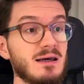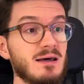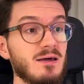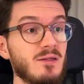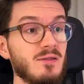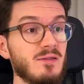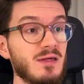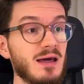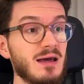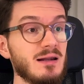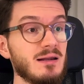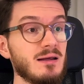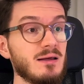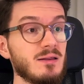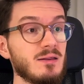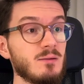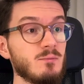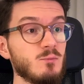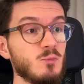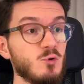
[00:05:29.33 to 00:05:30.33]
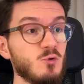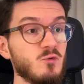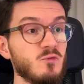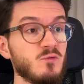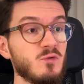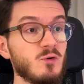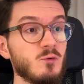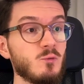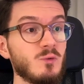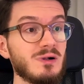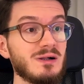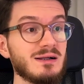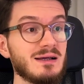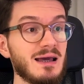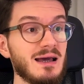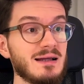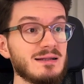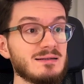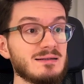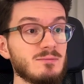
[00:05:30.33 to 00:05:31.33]
then the move will
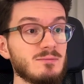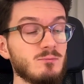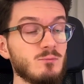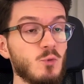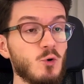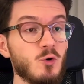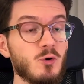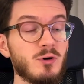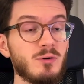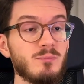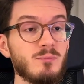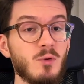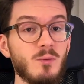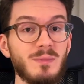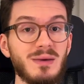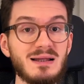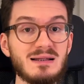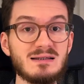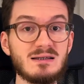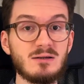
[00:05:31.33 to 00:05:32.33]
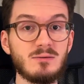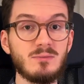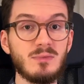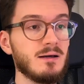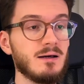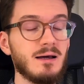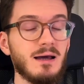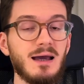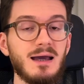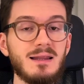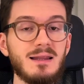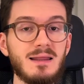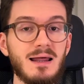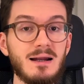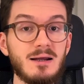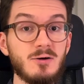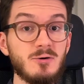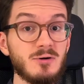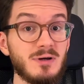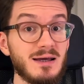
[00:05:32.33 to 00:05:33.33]
get more momentum. And
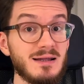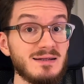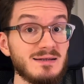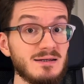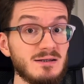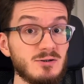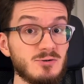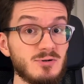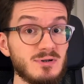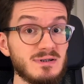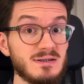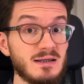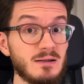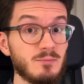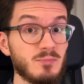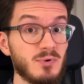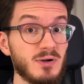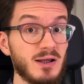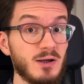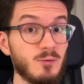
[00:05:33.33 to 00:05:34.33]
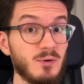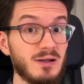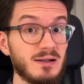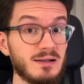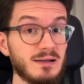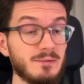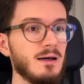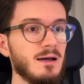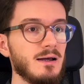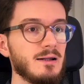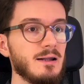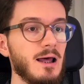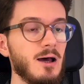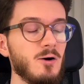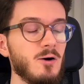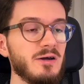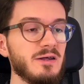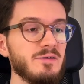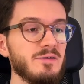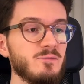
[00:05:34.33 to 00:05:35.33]
then it could get interesting pretty quickly.
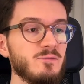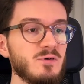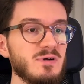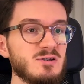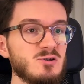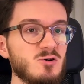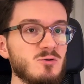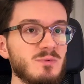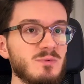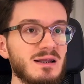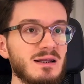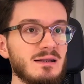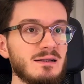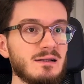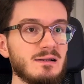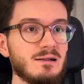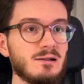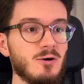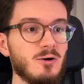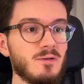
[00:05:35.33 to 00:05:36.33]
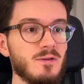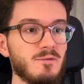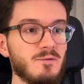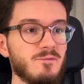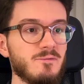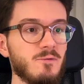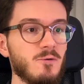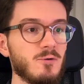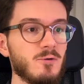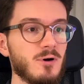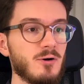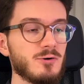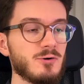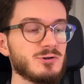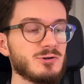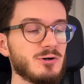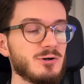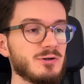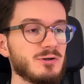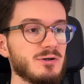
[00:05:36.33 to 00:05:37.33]
Now, if we zoom in a little on the 4-hour
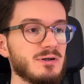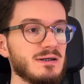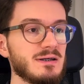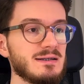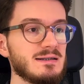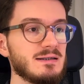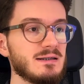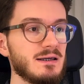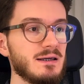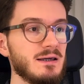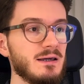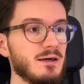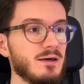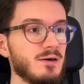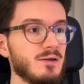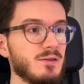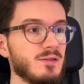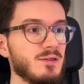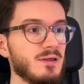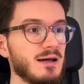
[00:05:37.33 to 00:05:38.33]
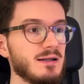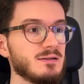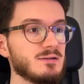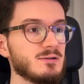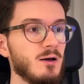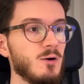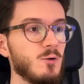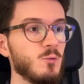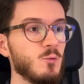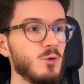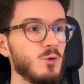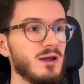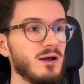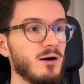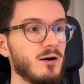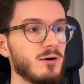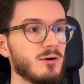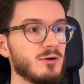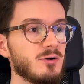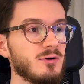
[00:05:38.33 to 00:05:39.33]
chart, you can see that we
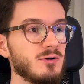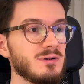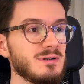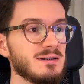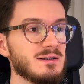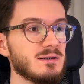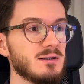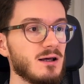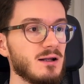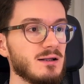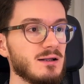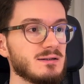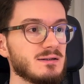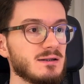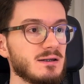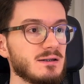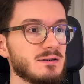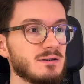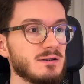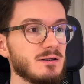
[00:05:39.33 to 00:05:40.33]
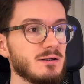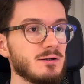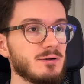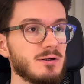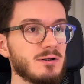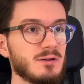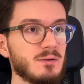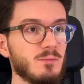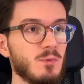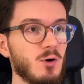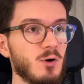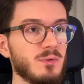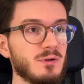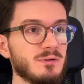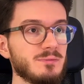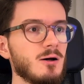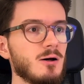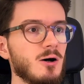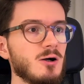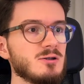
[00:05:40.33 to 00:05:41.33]
are consolidating here at the
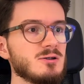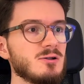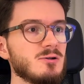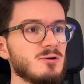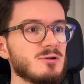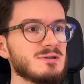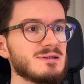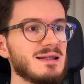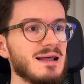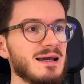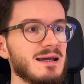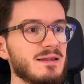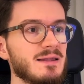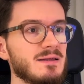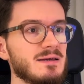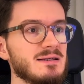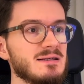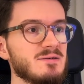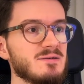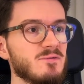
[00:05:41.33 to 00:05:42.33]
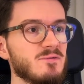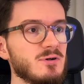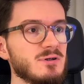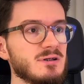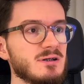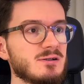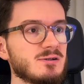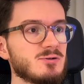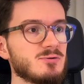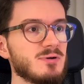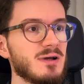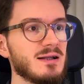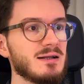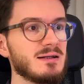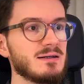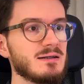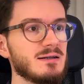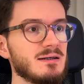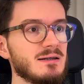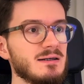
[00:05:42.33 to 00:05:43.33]
moment. Also looks like this vertical
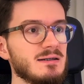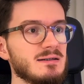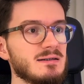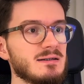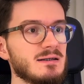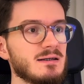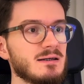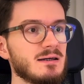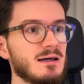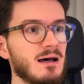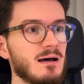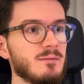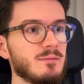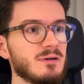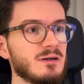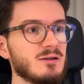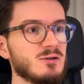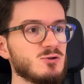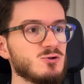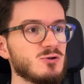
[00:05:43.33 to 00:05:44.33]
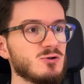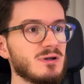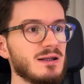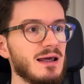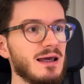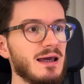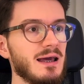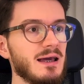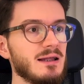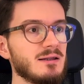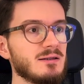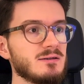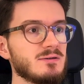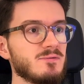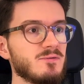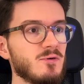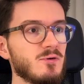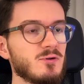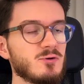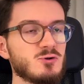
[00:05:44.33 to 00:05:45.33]
trend is coming to an end
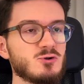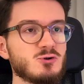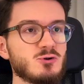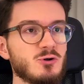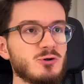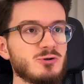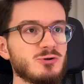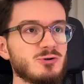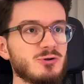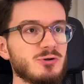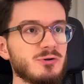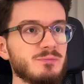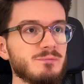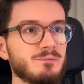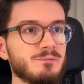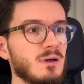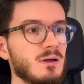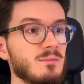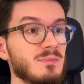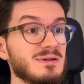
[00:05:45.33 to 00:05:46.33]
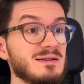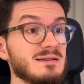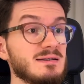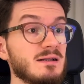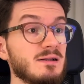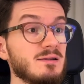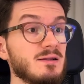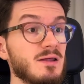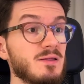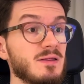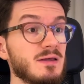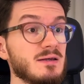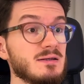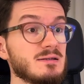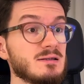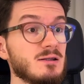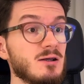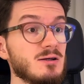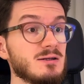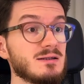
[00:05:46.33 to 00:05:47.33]
for the short term, but still nothing
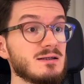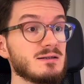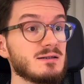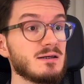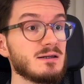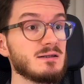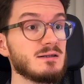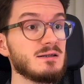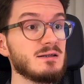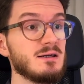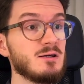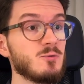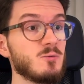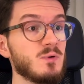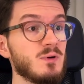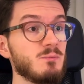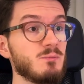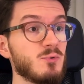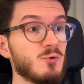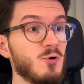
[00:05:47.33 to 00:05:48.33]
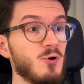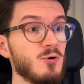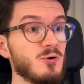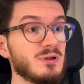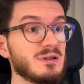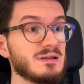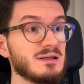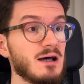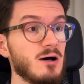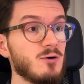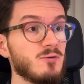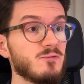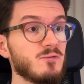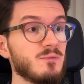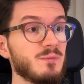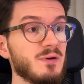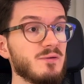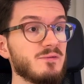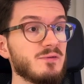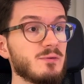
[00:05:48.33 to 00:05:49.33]
is lost. As you can see here, we broke down for
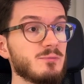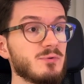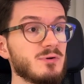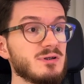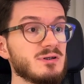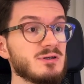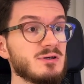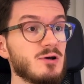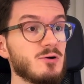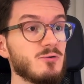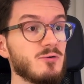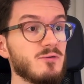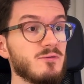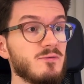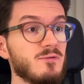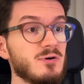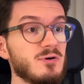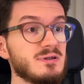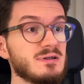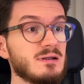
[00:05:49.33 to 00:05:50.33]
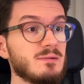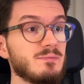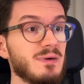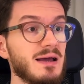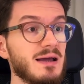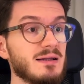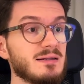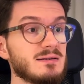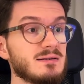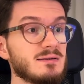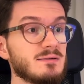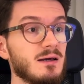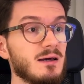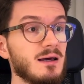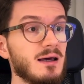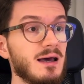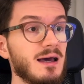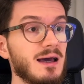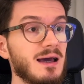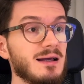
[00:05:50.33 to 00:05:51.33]
my footprints reversal bands.
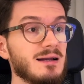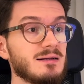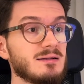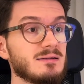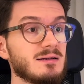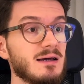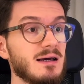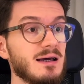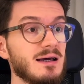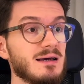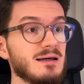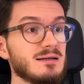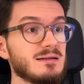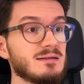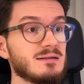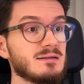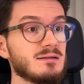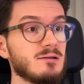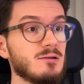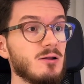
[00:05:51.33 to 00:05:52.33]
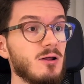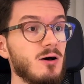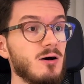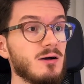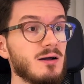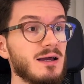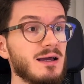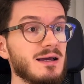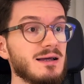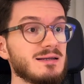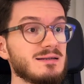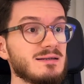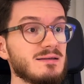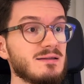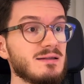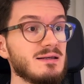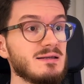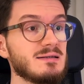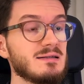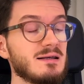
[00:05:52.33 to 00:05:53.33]
And as long as
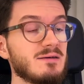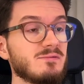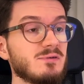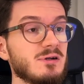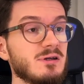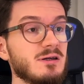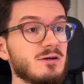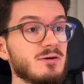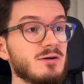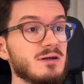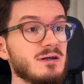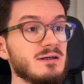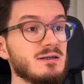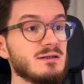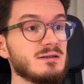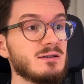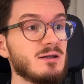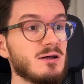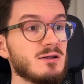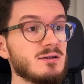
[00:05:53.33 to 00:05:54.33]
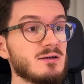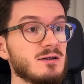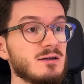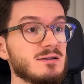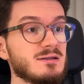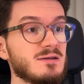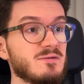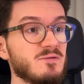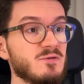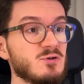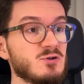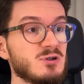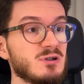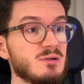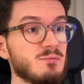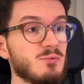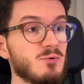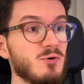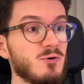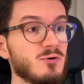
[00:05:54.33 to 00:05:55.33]
this level here is not sufficiently
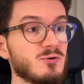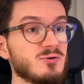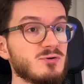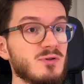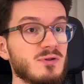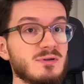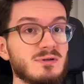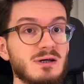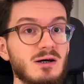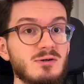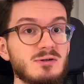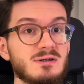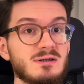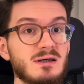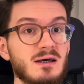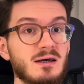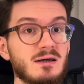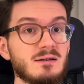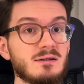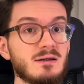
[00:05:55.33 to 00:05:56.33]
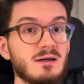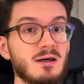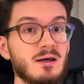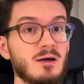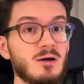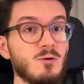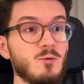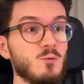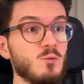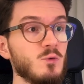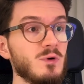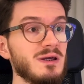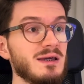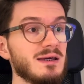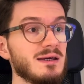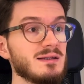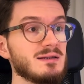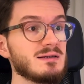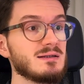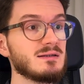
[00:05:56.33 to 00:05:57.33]
broken to the downside, we
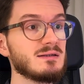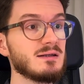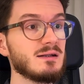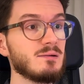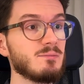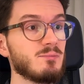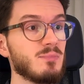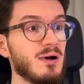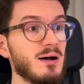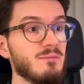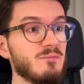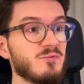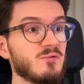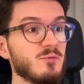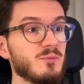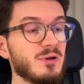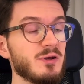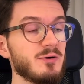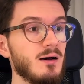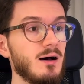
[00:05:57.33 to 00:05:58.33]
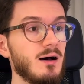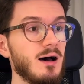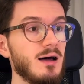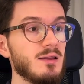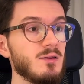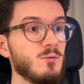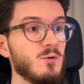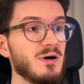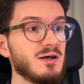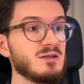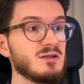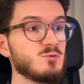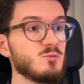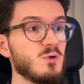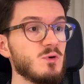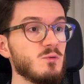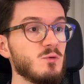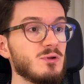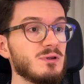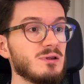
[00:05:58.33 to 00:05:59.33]
can still pump from here. Otherwise,
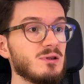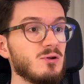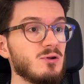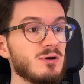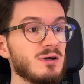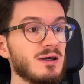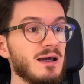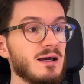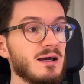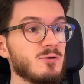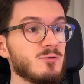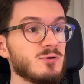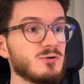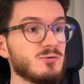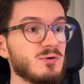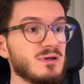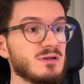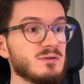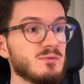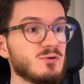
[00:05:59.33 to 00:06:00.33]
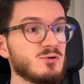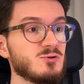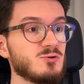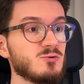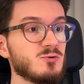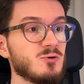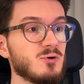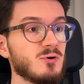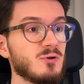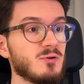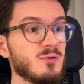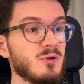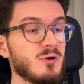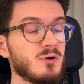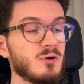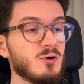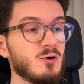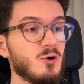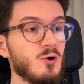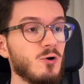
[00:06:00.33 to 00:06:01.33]
we would look at a retracement to the
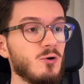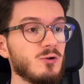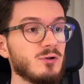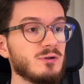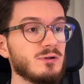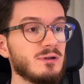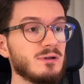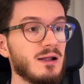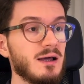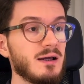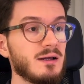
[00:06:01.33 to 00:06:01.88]
golden line